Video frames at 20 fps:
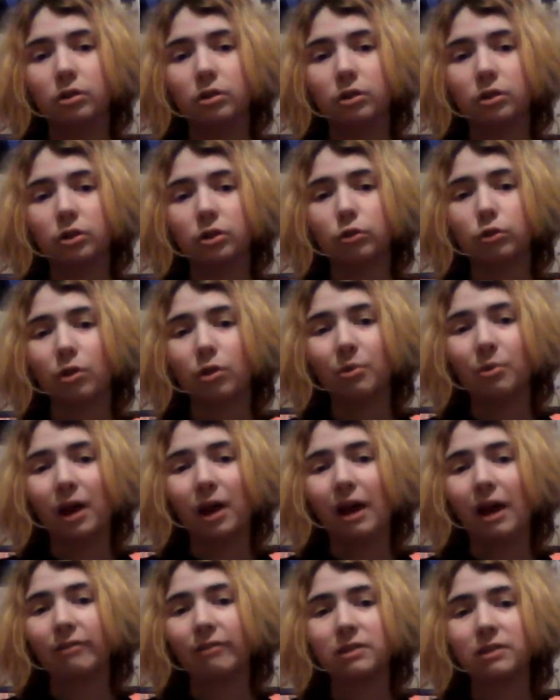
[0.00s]
You don't
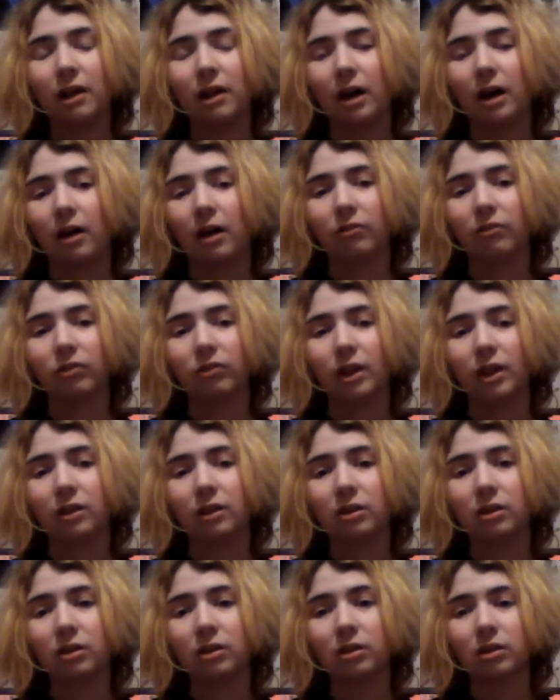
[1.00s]
have to have,
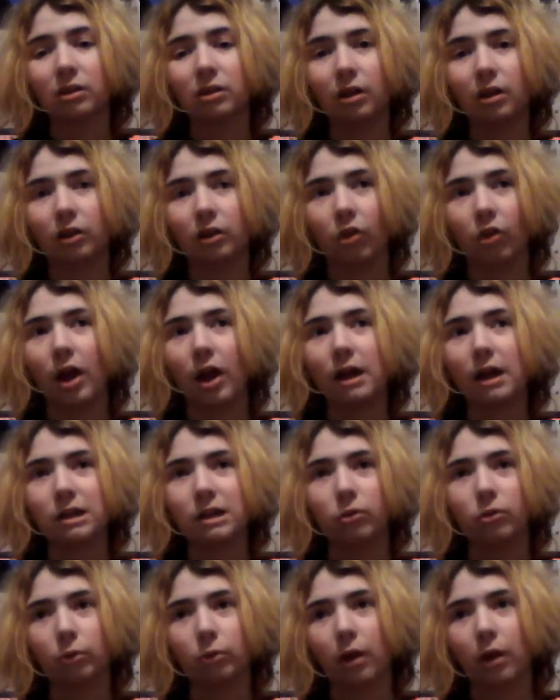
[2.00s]
like, a
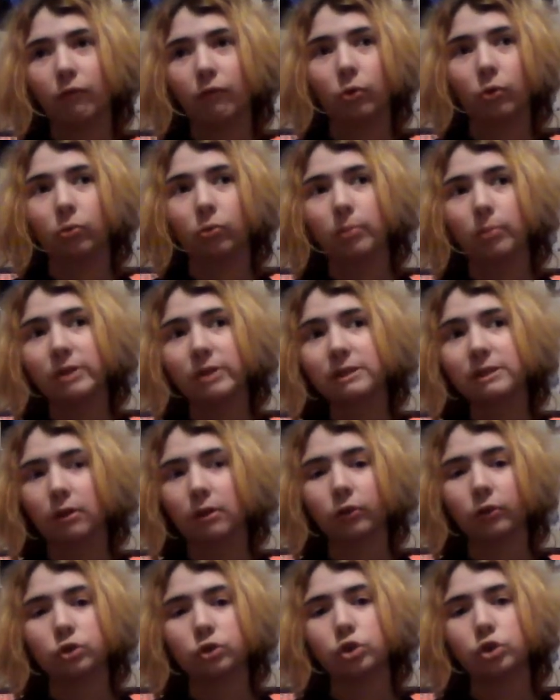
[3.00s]
gladio-level
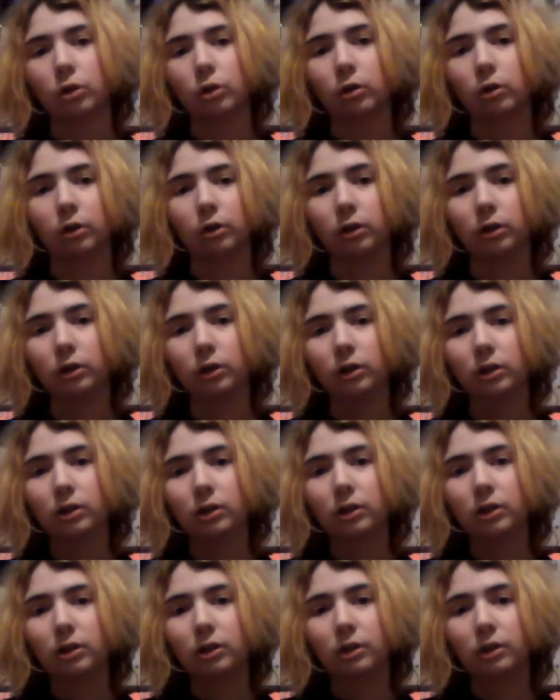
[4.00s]
musculature,
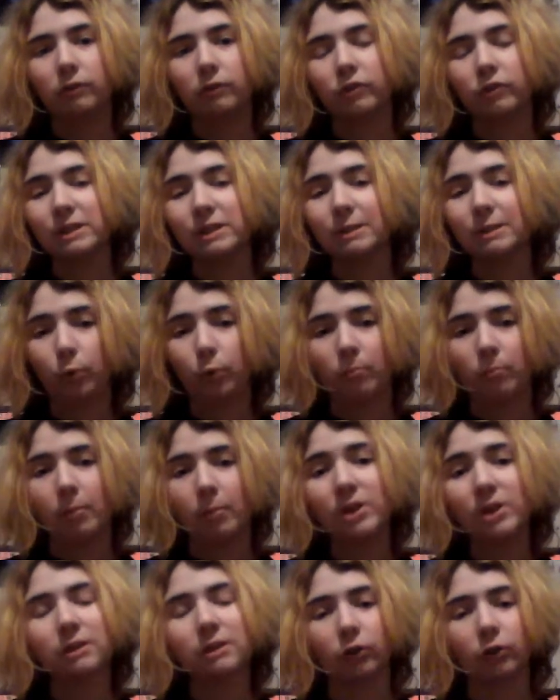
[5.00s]
visible
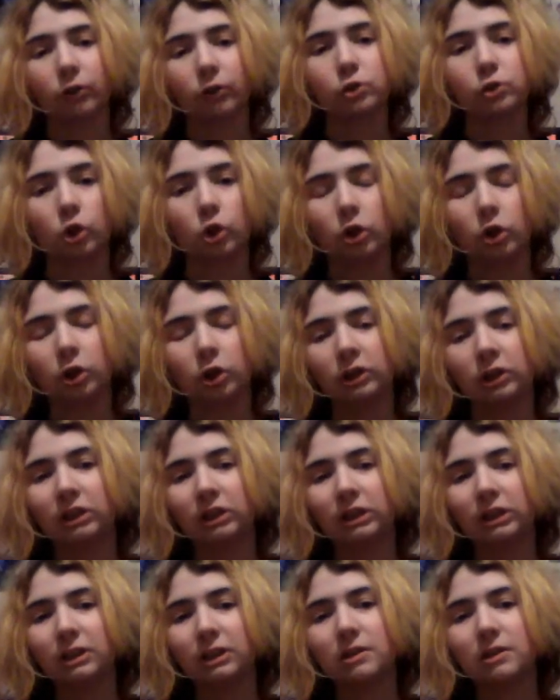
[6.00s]
musculature,
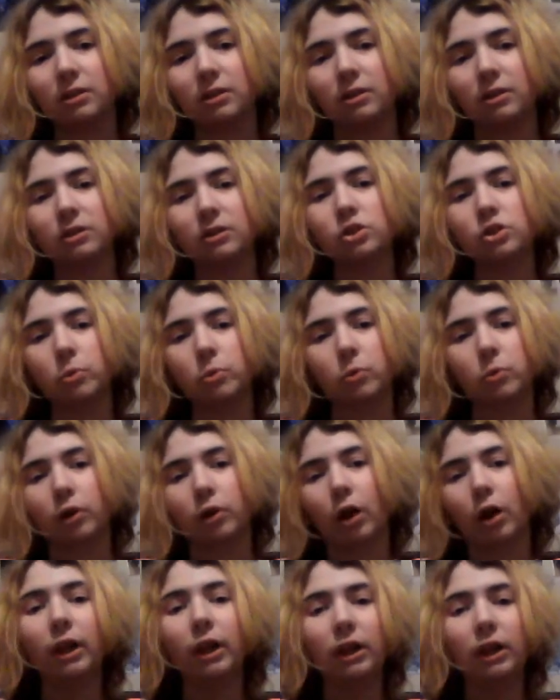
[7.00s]
to shoot a
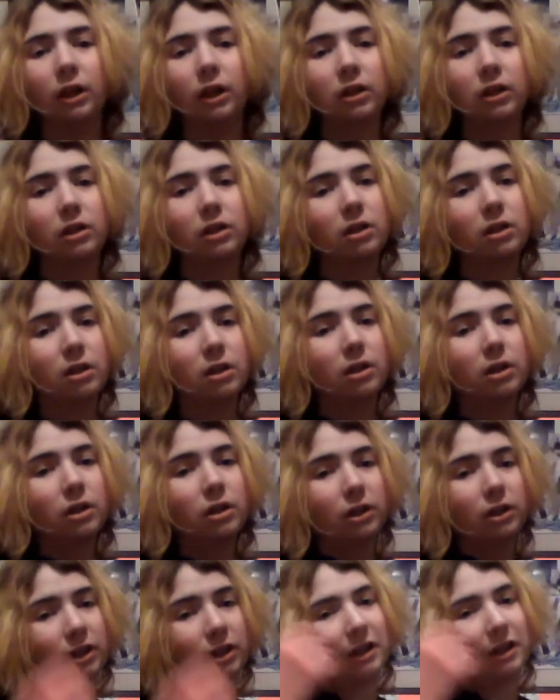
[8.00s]
gun.
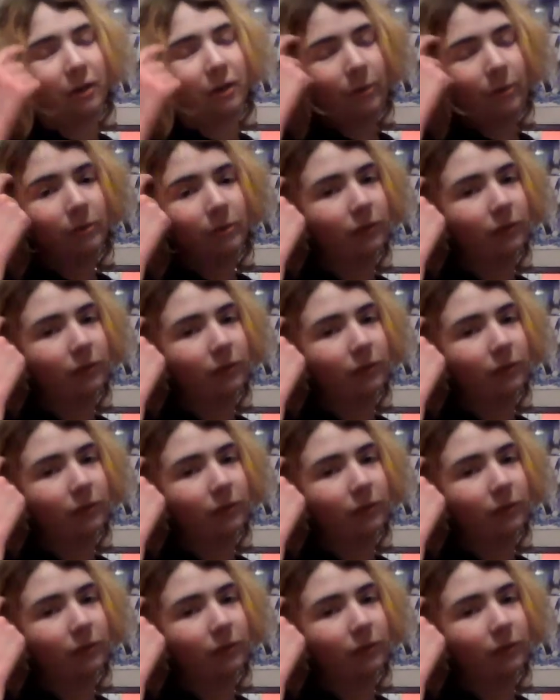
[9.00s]
You know?